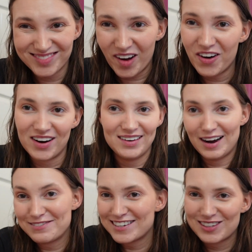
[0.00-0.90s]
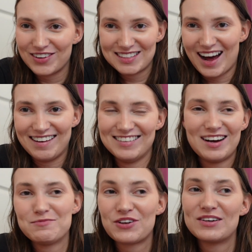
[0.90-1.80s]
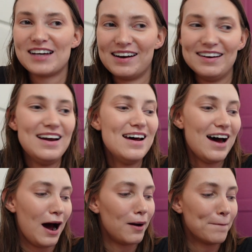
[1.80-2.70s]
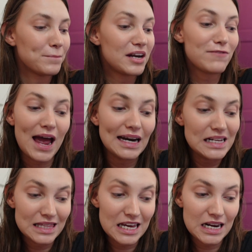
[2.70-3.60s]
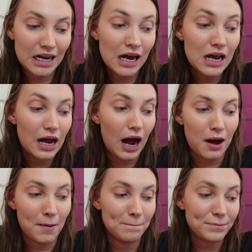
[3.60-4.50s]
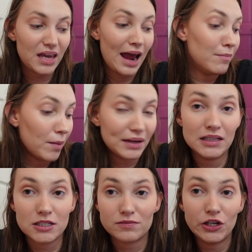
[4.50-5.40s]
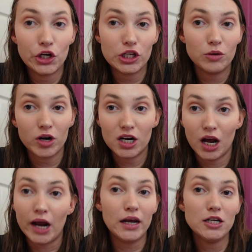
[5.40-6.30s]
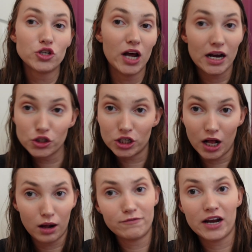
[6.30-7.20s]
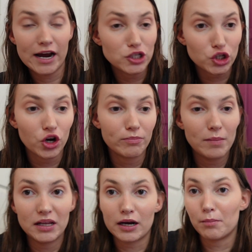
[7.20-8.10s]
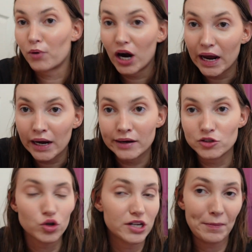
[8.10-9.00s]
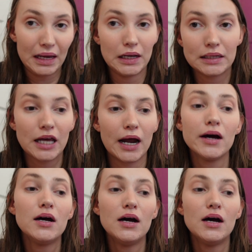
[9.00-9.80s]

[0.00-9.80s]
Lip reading: I'm just so excited. I'm so excited. But if anything came up in this video that you wanted any sort of extra clarification on, maybe like a brand or something like that,